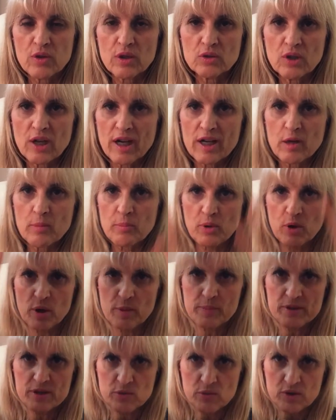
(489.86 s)
line of
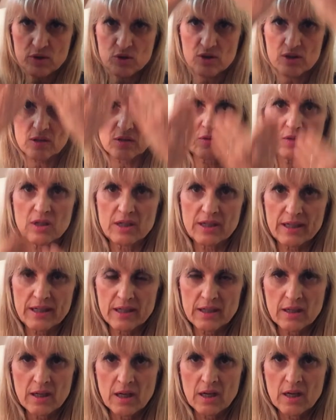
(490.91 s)
purpose, which is a
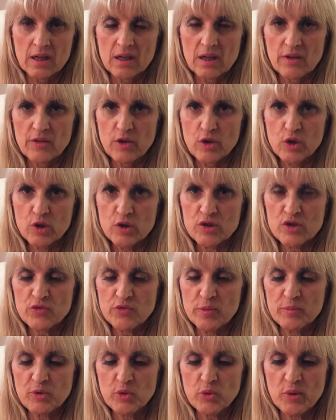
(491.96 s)
line that goes
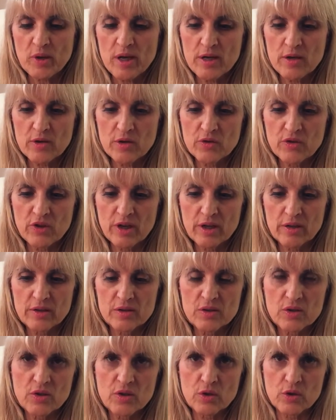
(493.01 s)
from Creator down
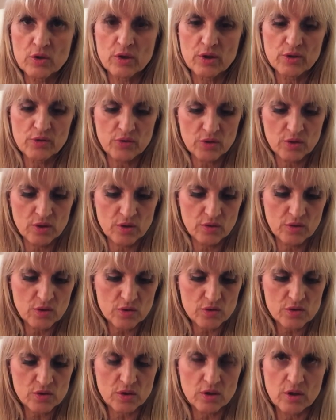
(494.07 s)
into the earth, and
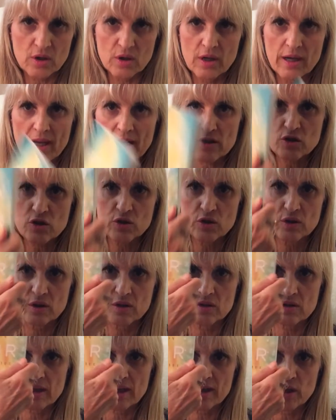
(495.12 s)
there's actually a
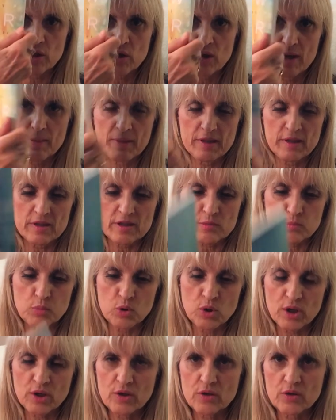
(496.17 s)
diagram in this
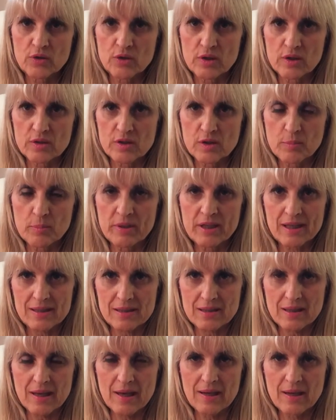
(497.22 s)
book that depicts
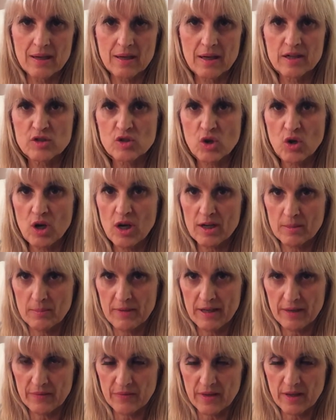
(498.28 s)
that, and I talk
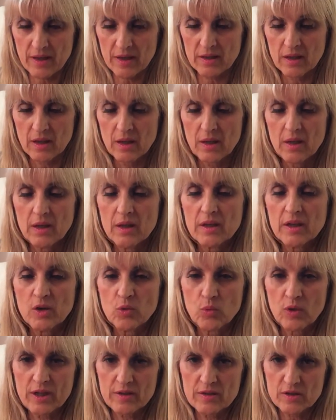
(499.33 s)
about that in
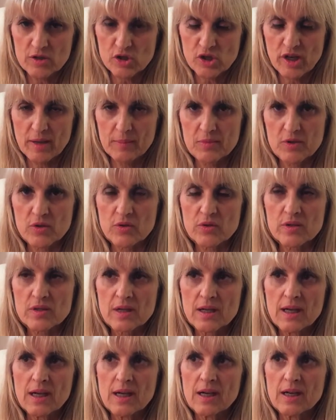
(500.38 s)
one of the chapters.
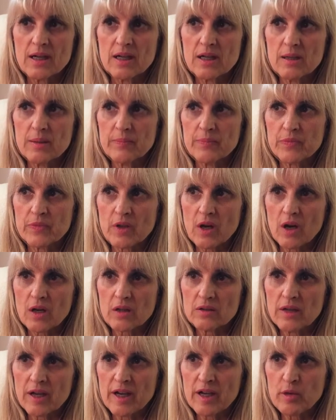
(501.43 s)
Our
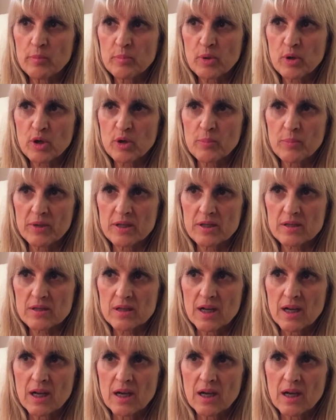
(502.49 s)
line of purpose